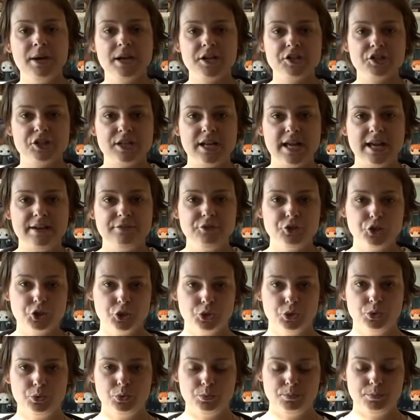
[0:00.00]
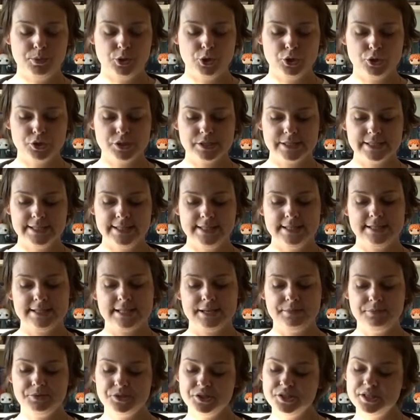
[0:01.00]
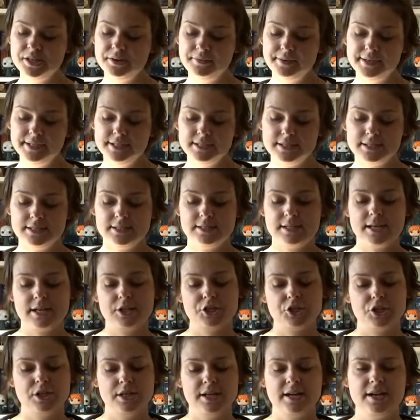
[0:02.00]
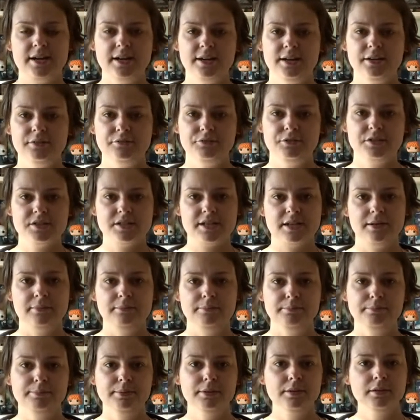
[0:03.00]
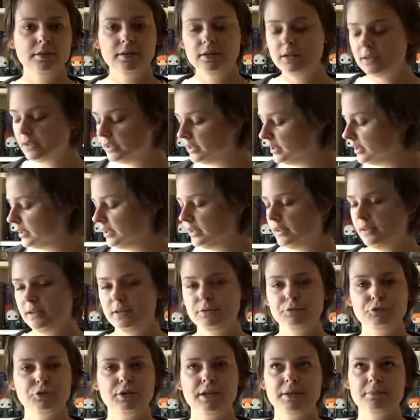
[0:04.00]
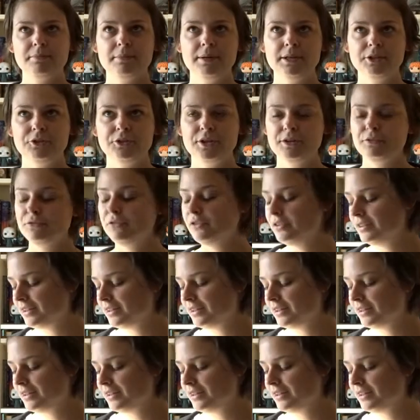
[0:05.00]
actually have two books in the same series, it's actually kind of the same book, if you get my drift.